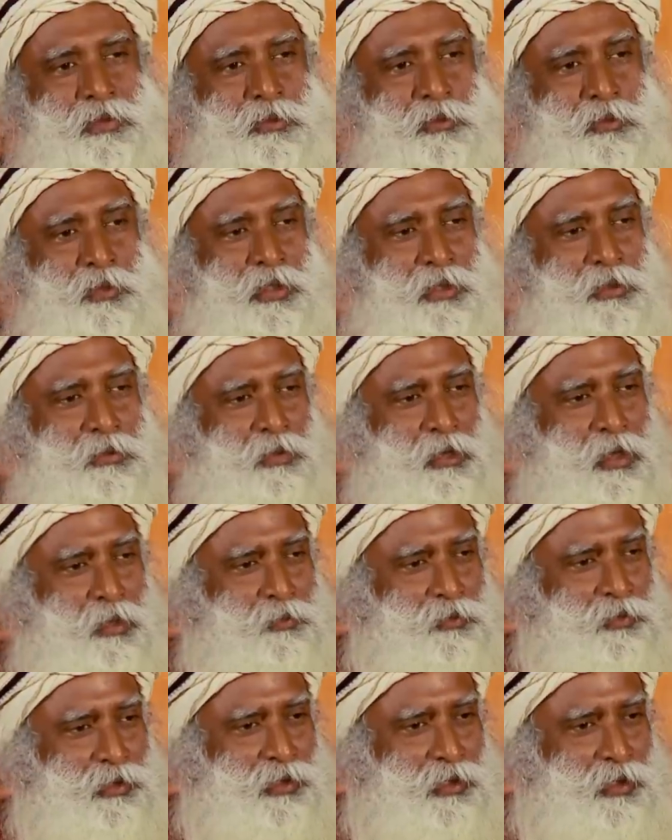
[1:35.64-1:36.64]
We grow
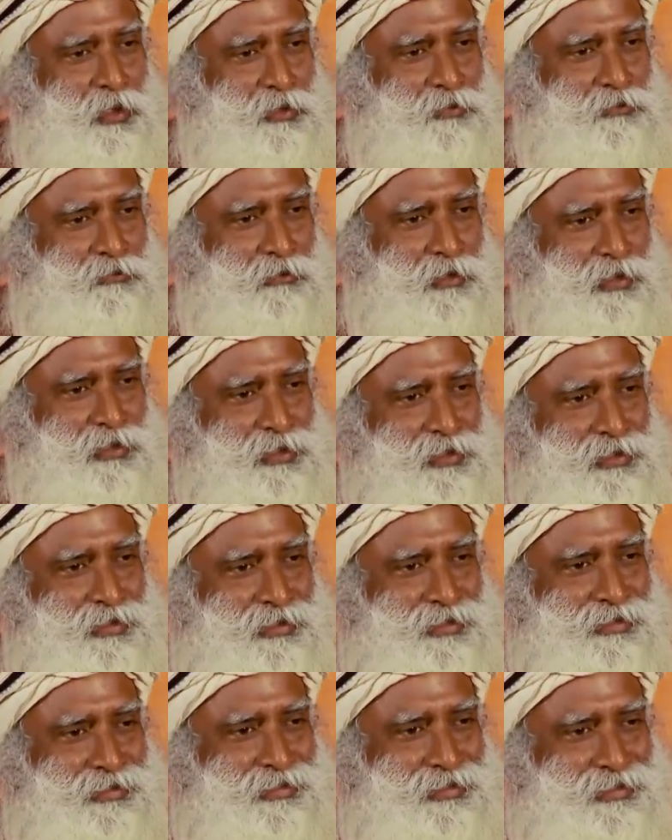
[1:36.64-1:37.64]
up with lot of fuss,
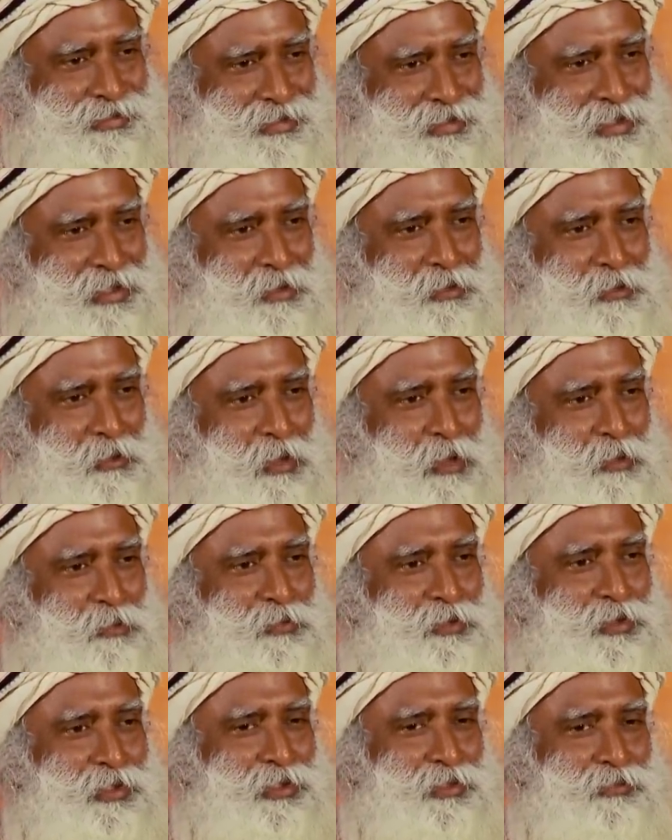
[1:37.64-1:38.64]
they grow up
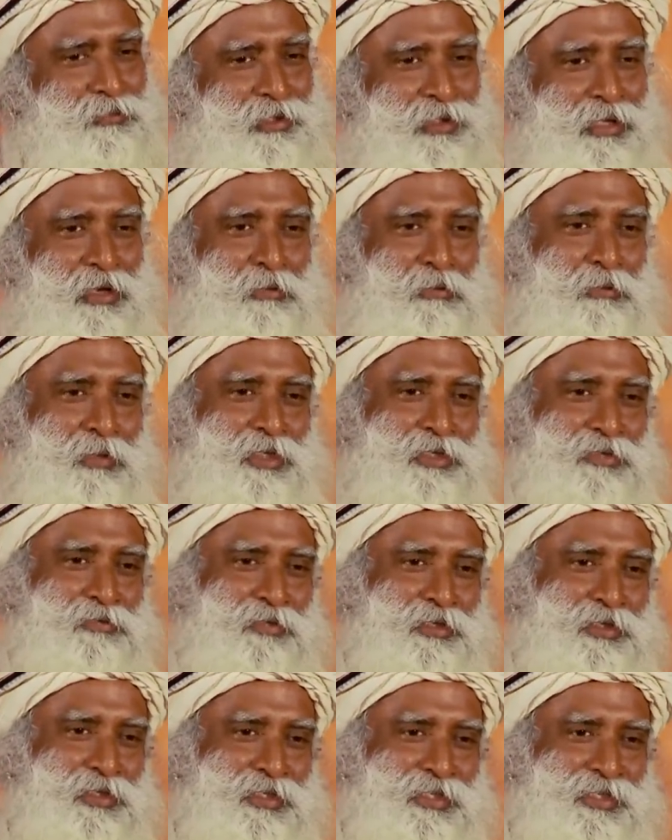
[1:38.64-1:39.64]
with… without much
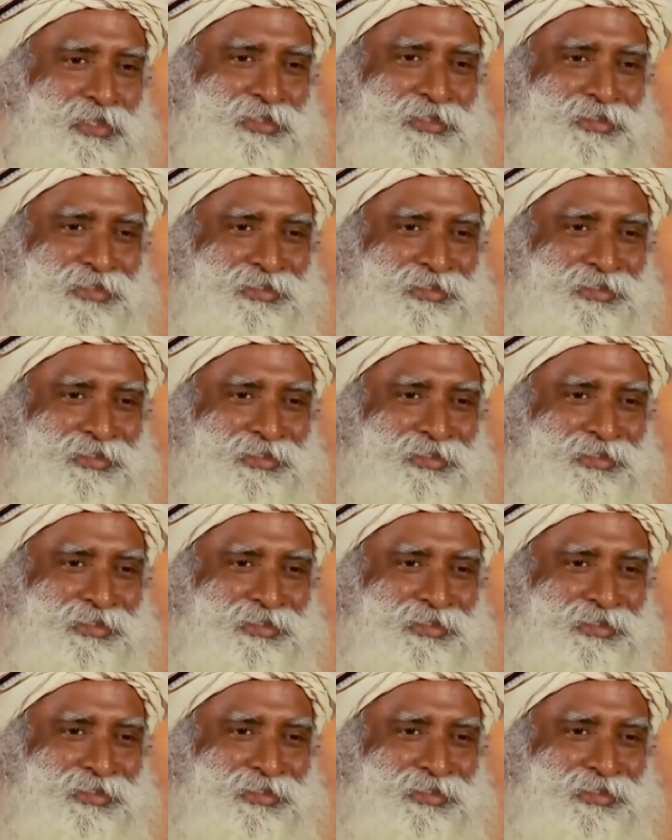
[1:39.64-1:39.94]
fuss.